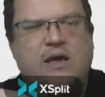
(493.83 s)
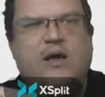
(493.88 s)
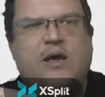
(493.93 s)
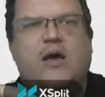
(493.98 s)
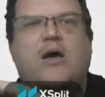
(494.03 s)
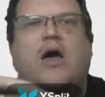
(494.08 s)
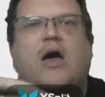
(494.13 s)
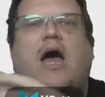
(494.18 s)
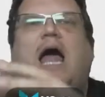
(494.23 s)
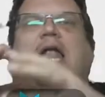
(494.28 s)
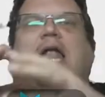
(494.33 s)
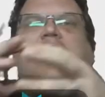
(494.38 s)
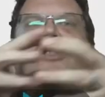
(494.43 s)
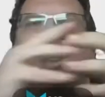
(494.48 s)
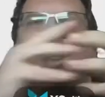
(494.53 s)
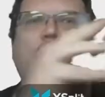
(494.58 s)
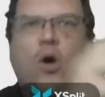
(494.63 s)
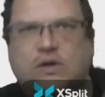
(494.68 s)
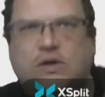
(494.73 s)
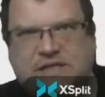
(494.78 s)
and
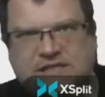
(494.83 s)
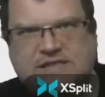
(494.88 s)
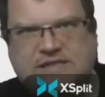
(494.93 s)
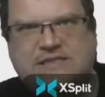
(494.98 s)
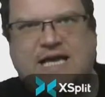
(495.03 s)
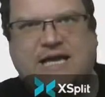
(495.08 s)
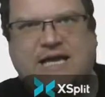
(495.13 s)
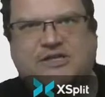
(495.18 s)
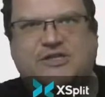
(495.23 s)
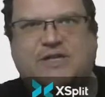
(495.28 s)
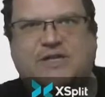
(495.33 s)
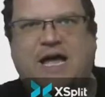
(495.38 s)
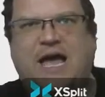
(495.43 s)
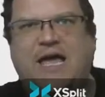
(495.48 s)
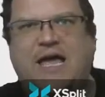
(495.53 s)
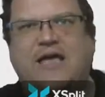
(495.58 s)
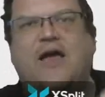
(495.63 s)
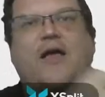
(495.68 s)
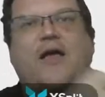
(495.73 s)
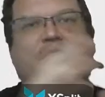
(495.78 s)
not in section A,
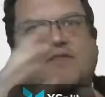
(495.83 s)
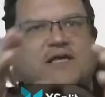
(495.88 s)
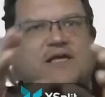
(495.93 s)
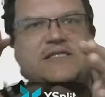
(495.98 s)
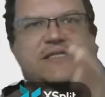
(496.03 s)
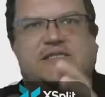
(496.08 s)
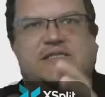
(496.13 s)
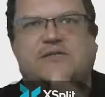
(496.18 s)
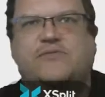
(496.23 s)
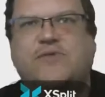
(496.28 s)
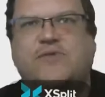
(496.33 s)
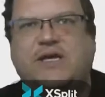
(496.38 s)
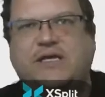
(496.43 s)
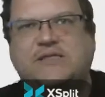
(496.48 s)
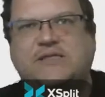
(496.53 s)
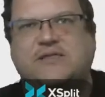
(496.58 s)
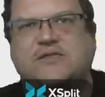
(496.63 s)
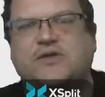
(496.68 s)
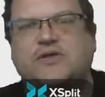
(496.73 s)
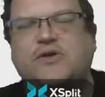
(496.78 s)
and this is the
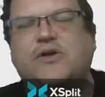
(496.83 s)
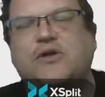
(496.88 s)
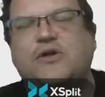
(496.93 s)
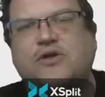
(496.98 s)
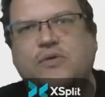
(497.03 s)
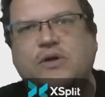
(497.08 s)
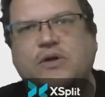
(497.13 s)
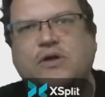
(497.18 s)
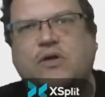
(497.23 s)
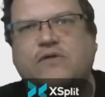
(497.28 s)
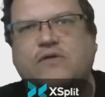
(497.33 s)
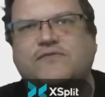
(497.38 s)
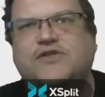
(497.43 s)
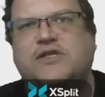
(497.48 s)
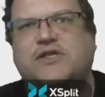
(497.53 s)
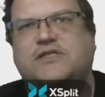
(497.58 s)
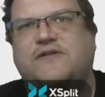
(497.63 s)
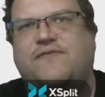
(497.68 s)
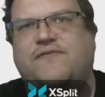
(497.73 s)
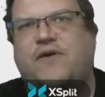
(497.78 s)
reason. So you can do a lot of
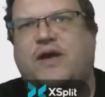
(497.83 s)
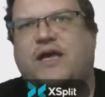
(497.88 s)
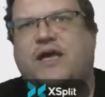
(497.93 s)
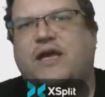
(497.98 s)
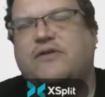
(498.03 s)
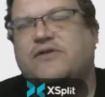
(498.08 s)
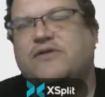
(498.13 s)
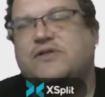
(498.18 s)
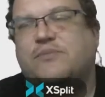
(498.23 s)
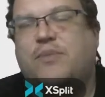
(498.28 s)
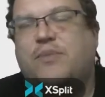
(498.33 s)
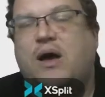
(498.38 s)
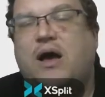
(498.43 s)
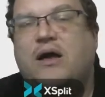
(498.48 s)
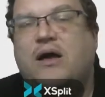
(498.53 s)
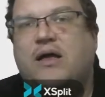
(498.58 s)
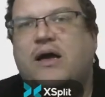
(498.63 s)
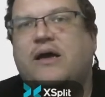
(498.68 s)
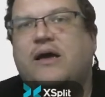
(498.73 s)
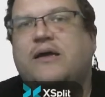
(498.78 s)
justifying here as a
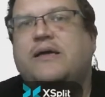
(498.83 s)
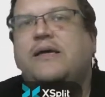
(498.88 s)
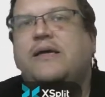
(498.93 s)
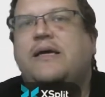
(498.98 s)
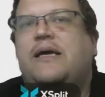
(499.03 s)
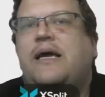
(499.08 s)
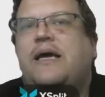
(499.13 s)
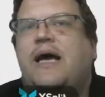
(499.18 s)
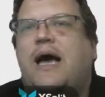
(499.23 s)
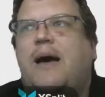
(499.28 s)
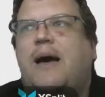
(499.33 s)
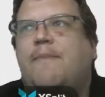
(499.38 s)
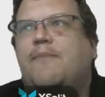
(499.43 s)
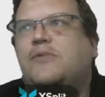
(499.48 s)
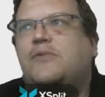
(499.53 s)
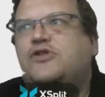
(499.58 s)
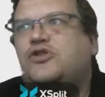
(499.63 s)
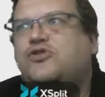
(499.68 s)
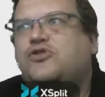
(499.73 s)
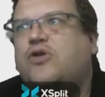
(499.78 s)
marker
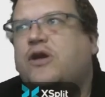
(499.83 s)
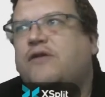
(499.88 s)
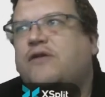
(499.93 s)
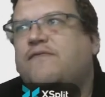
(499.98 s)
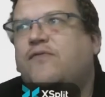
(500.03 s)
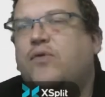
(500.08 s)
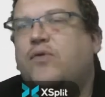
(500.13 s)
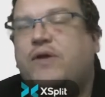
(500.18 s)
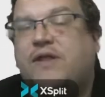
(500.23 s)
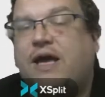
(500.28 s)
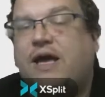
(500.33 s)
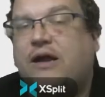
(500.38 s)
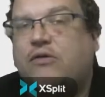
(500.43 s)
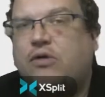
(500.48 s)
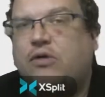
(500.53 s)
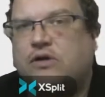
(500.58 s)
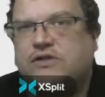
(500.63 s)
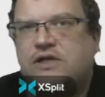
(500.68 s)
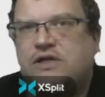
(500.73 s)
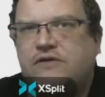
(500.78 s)
to try and avoid that
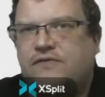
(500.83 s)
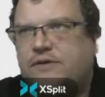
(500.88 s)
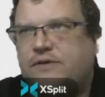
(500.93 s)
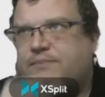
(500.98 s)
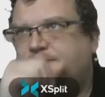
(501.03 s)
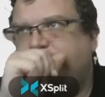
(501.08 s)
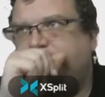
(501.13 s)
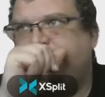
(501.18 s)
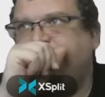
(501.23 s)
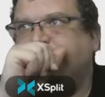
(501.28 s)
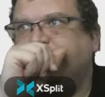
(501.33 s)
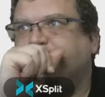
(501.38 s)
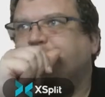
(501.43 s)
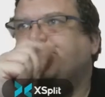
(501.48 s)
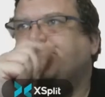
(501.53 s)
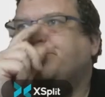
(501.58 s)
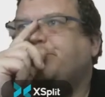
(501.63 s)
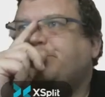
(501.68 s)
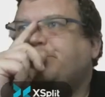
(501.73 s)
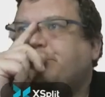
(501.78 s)
crossover.
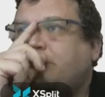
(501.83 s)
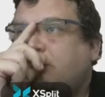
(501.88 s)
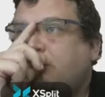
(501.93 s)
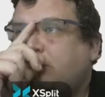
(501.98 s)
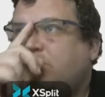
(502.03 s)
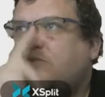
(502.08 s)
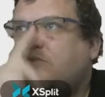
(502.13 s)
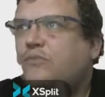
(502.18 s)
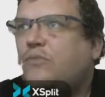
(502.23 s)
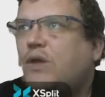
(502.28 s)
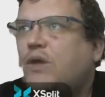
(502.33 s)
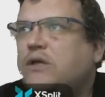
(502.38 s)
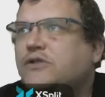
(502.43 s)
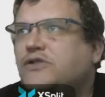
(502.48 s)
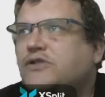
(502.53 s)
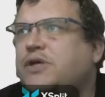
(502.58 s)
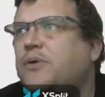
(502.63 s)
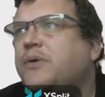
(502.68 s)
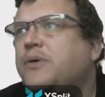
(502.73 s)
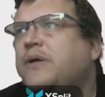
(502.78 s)

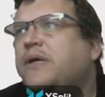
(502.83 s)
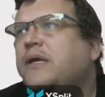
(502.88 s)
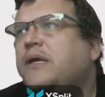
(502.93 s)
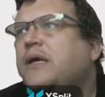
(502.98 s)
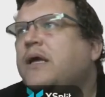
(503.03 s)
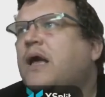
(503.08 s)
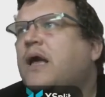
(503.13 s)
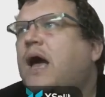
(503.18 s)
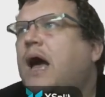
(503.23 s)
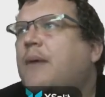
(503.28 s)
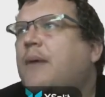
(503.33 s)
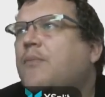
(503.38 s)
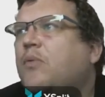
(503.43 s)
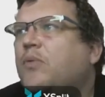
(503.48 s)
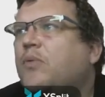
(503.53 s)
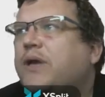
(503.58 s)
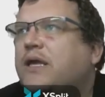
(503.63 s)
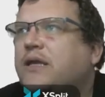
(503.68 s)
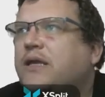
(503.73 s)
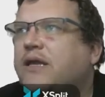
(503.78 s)
So we
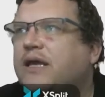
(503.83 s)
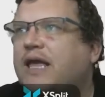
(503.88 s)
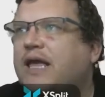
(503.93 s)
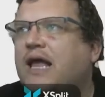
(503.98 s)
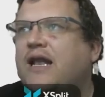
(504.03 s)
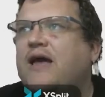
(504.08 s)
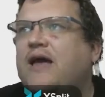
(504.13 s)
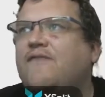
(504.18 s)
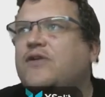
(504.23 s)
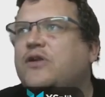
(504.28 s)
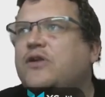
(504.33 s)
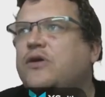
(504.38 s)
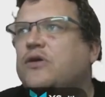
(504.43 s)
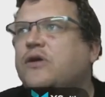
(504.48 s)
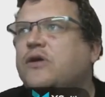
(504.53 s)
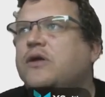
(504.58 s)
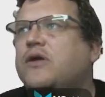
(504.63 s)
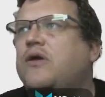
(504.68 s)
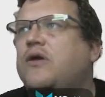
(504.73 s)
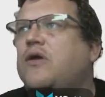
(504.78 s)
can again have a look.
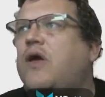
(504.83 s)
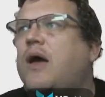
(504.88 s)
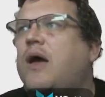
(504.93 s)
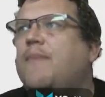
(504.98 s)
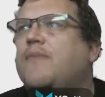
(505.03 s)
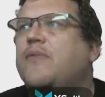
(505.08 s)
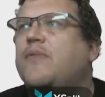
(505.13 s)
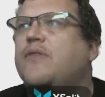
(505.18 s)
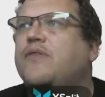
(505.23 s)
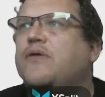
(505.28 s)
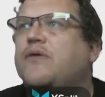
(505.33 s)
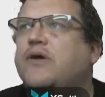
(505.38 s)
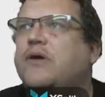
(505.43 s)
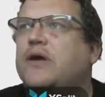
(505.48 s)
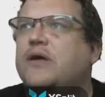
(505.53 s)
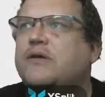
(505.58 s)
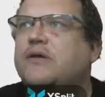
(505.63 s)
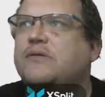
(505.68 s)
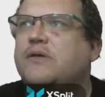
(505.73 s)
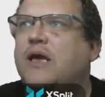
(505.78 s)
There
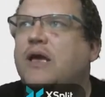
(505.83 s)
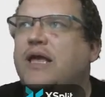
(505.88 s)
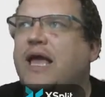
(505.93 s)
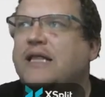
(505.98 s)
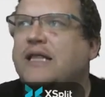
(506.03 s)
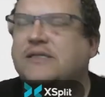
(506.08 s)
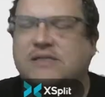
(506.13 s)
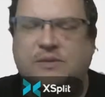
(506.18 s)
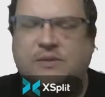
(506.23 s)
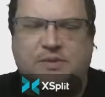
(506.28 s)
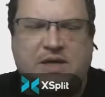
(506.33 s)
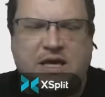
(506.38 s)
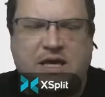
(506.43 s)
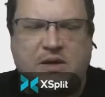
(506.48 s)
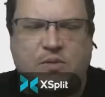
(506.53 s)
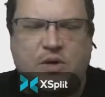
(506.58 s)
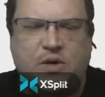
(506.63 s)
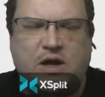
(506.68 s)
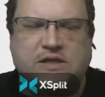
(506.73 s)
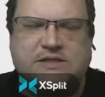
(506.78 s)
are again some key
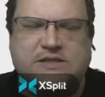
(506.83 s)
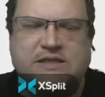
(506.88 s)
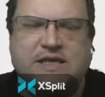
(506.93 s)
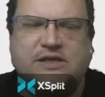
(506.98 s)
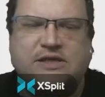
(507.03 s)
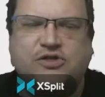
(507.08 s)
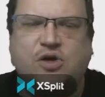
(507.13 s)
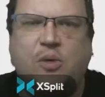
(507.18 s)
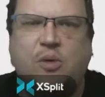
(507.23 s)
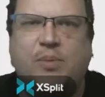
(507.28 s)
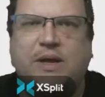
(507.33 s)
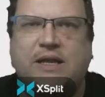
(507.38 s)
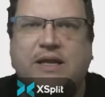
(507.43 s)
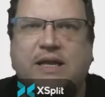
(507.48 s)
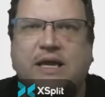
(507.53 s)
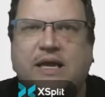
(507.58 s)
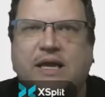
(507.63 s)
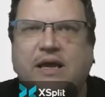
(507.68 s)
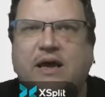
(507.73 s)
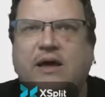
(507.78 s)
words that they drop in
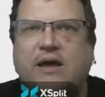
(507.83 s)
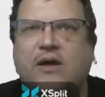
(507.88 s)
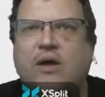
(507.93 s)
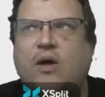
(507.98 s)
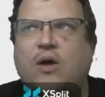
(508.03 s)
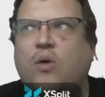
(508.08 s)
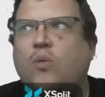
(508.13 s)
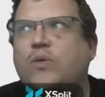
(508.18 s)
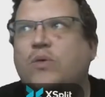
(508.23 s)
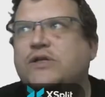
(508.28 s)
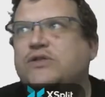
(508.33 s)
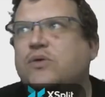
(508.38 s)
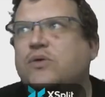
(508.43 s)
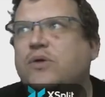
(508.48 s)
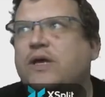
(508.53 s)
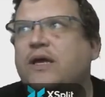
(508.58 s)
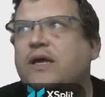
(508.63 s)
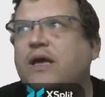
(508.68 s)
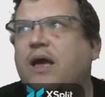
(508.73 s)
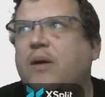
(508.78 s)
here. We're
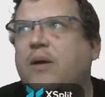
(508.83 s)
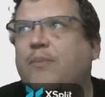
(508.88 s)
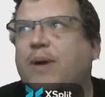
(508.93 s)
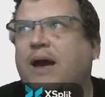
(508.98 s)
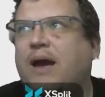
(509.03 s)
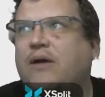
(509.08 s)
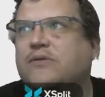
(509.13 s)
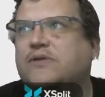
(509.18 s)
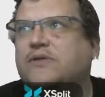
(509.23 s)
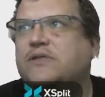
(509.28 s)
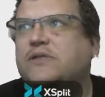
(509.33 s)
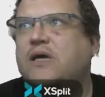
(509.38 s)
talking about